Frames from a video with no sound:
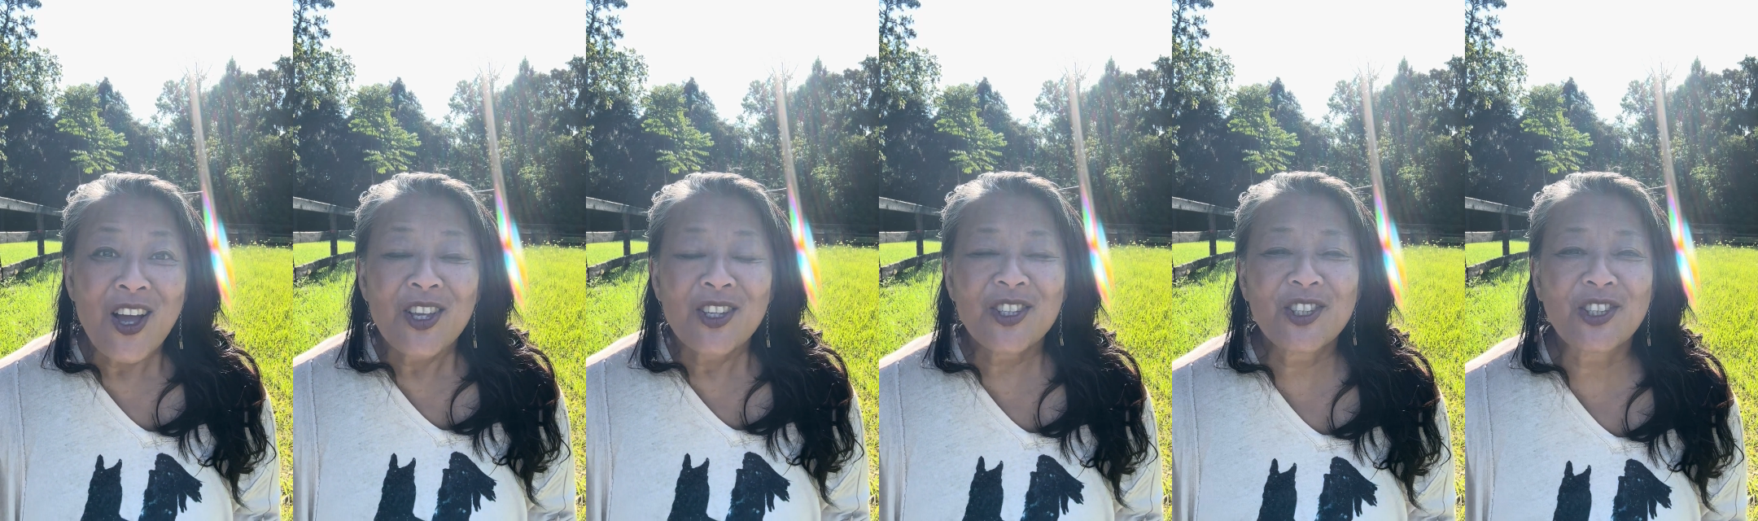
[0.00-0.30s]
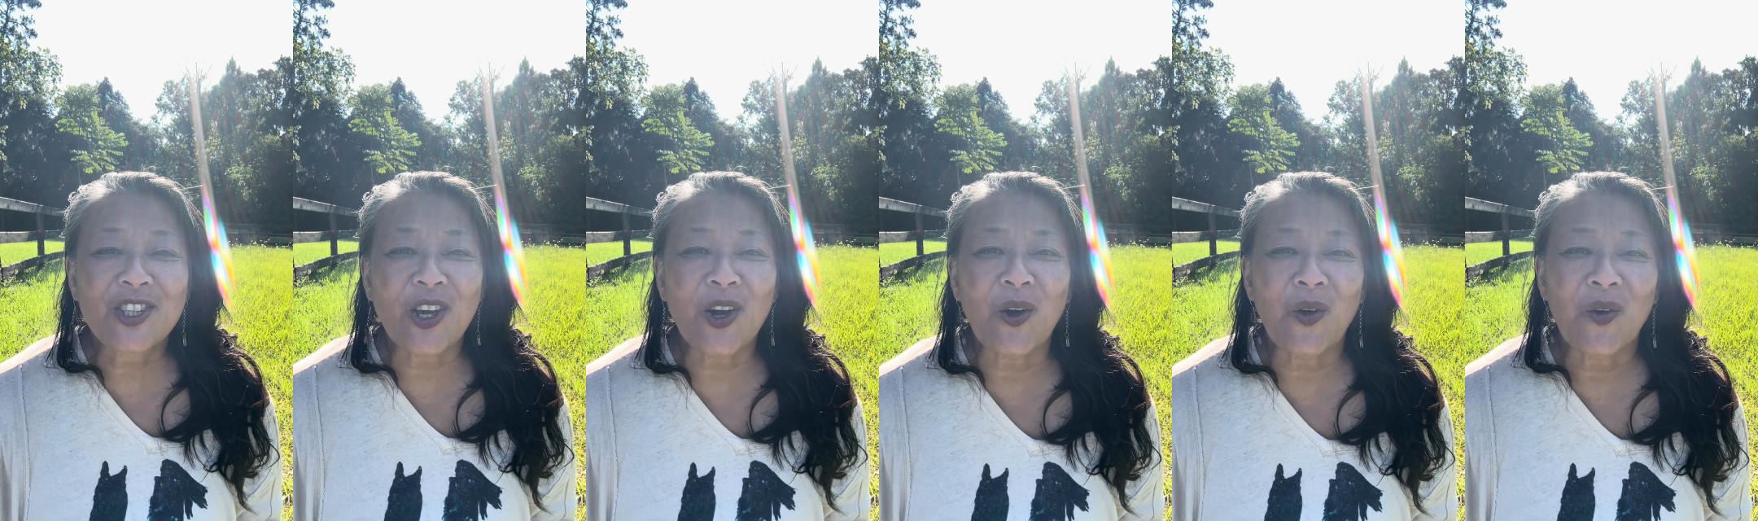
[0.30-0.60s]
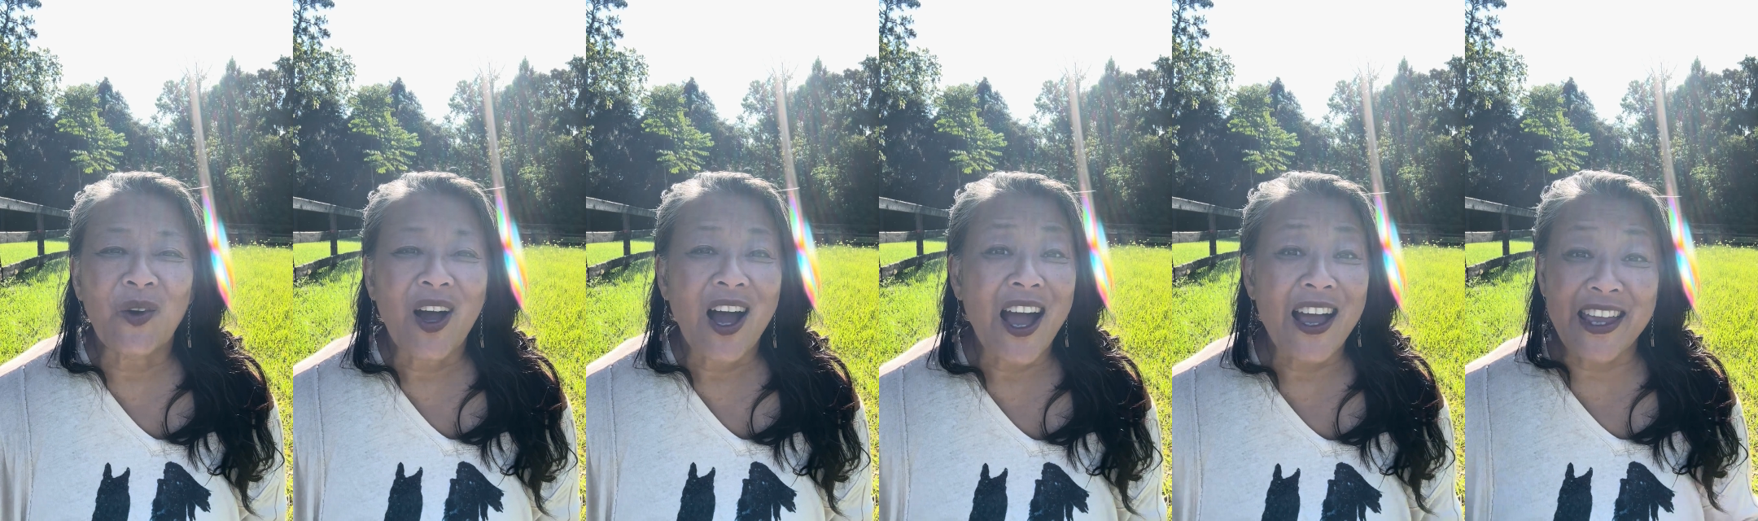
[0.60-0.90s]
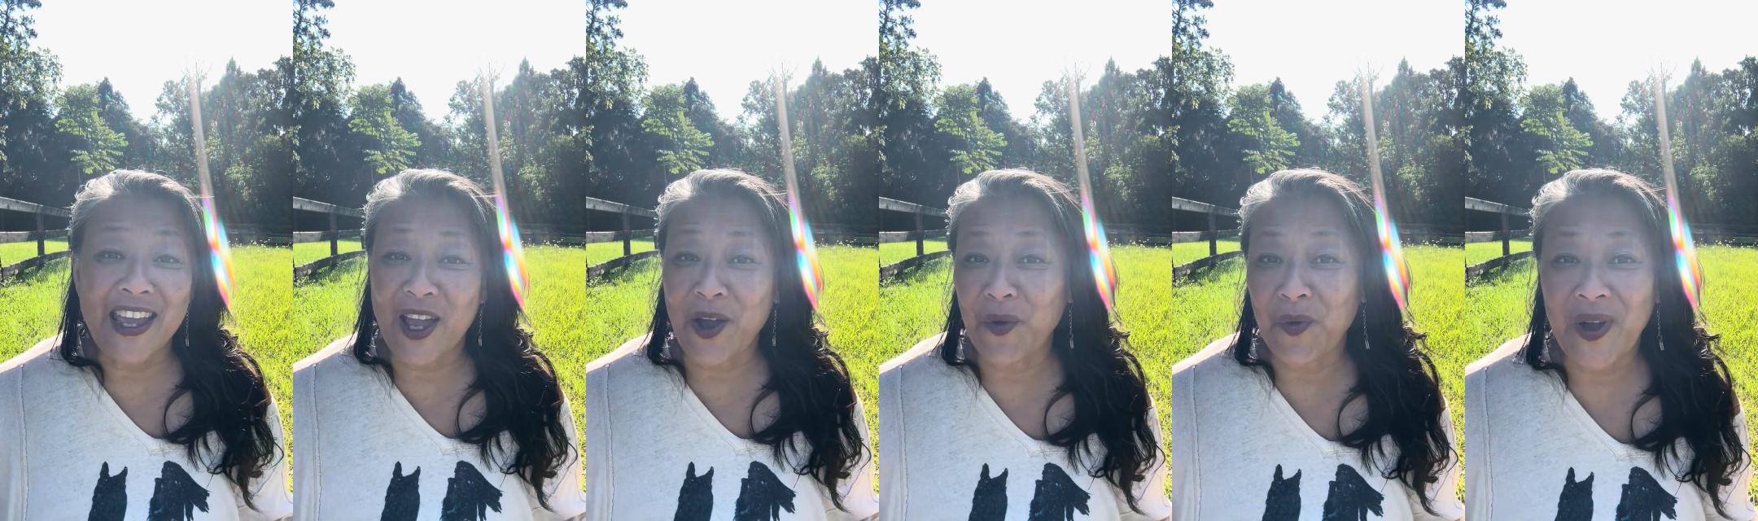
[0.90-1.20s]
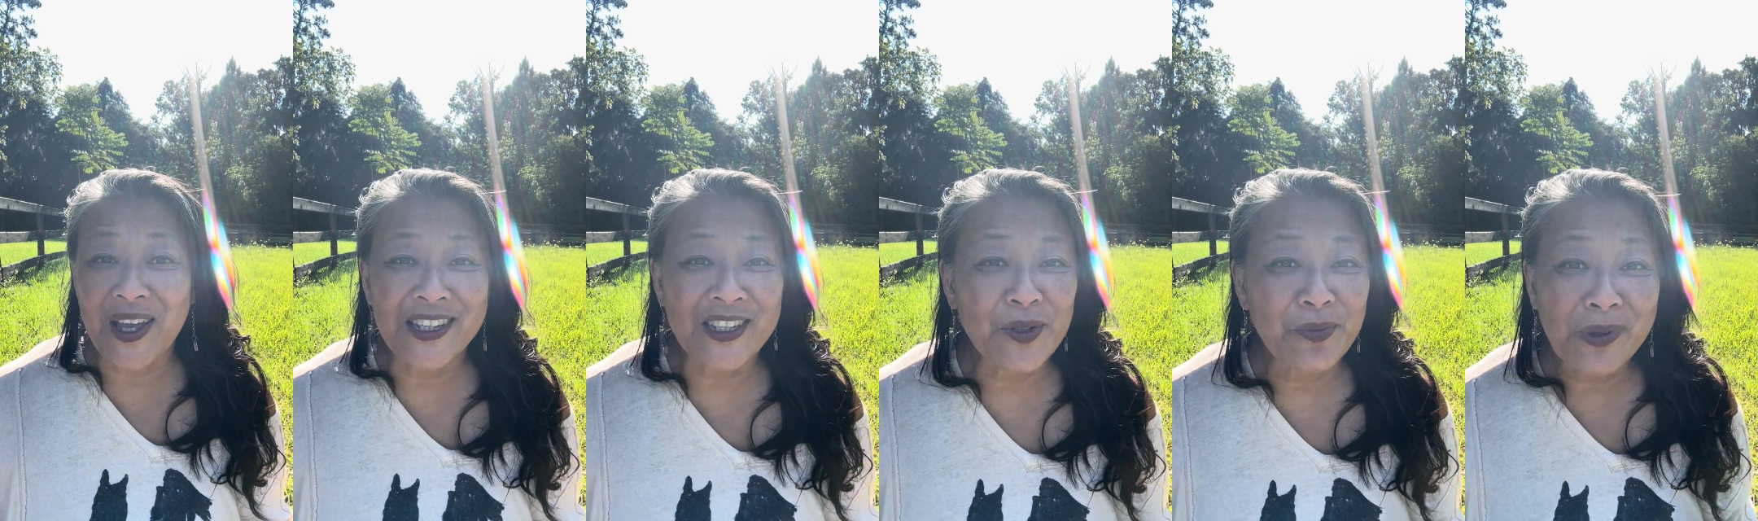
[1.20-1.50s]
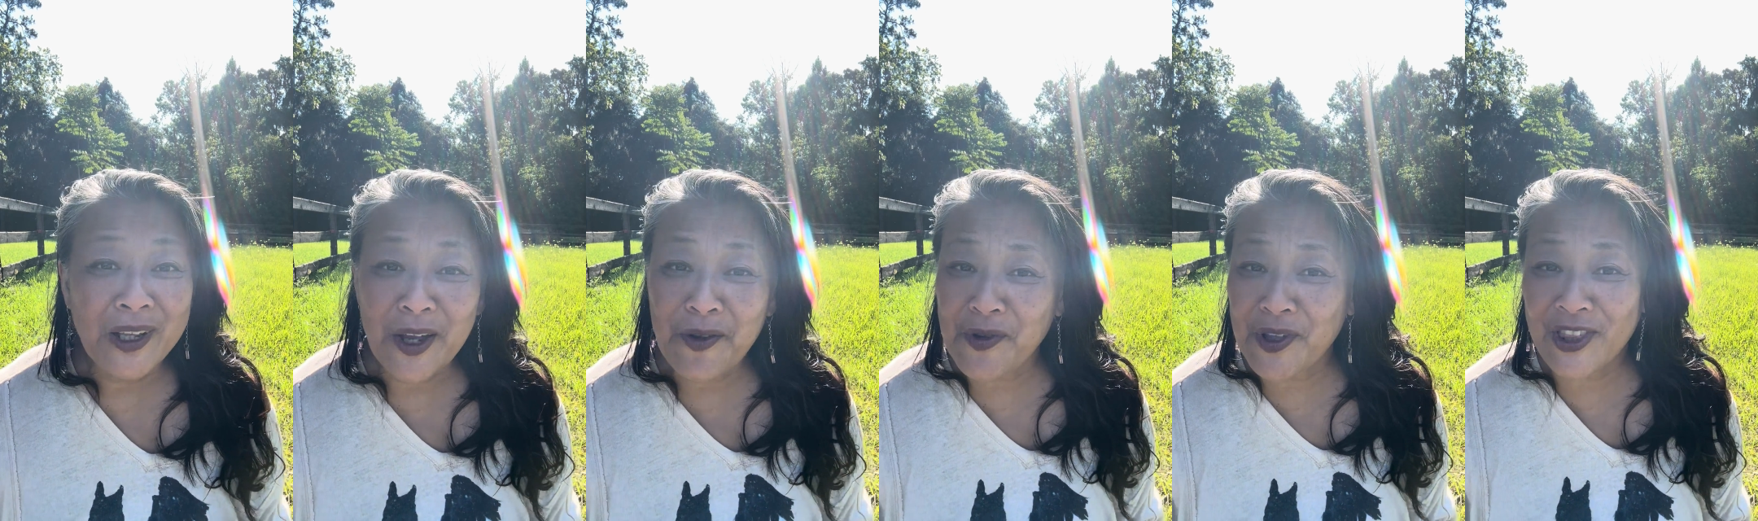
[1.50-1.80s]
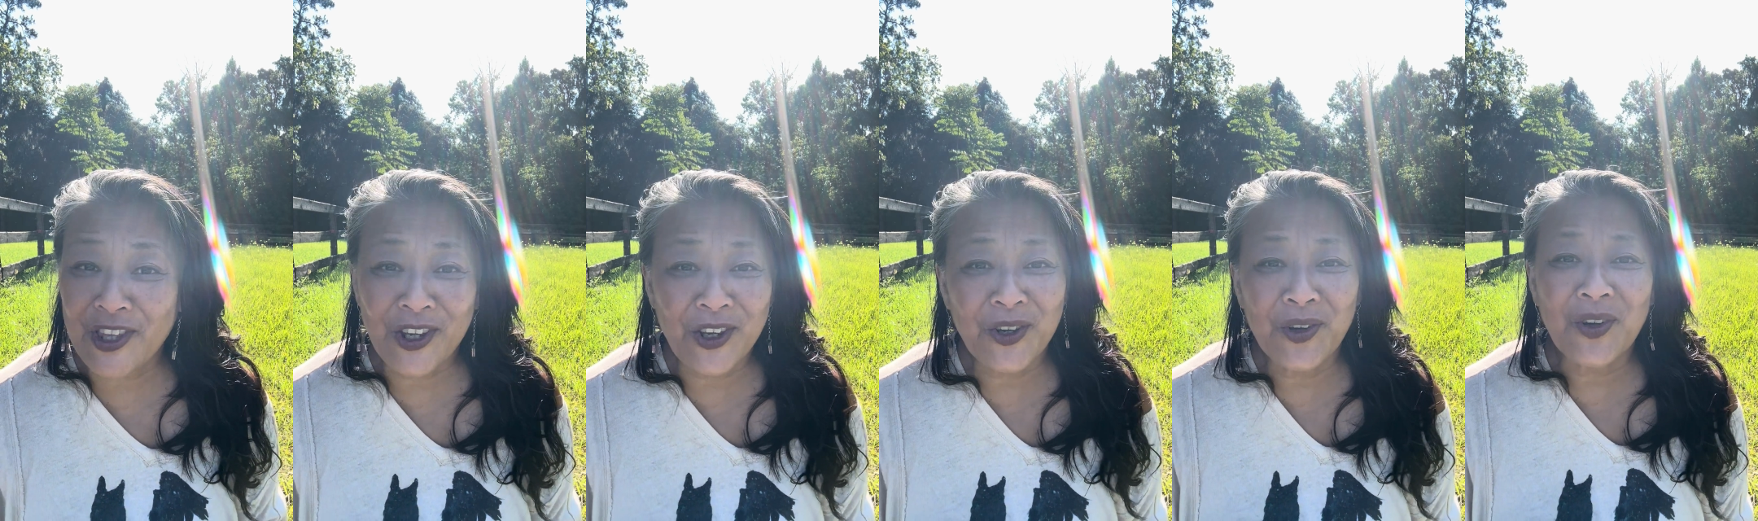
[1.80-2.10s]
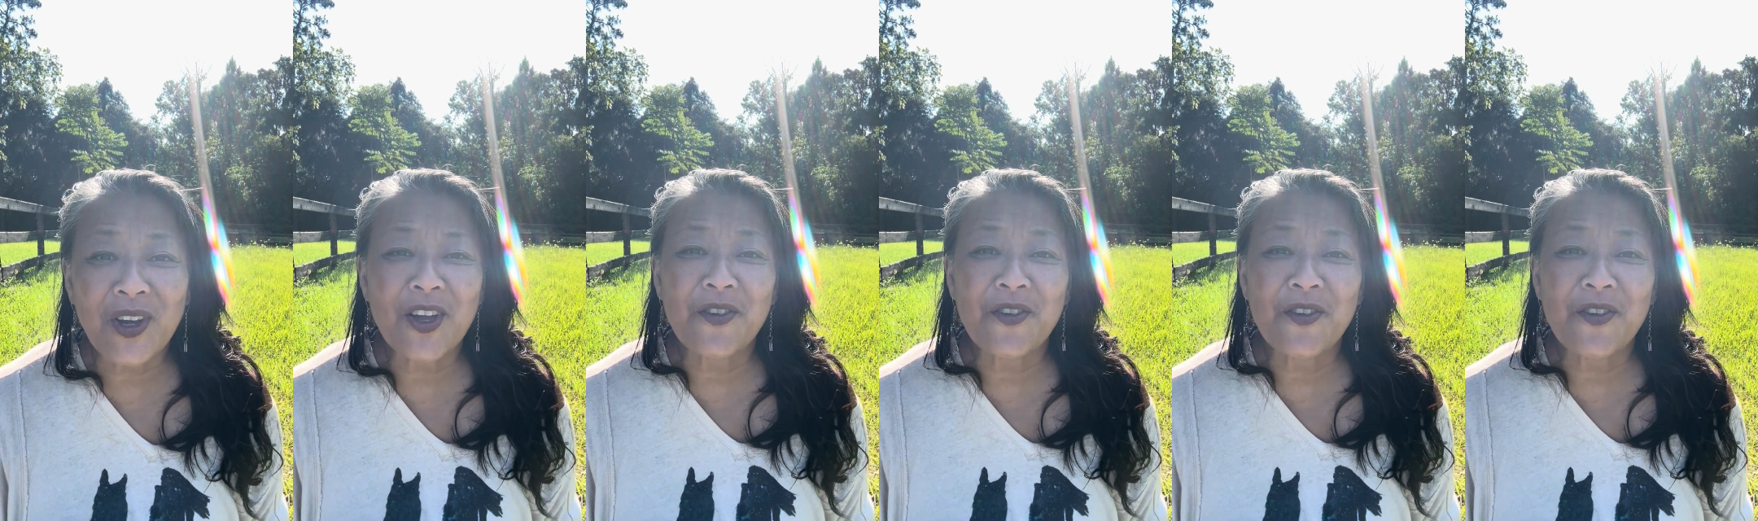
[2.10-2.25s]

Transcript: So I can't wait to play with you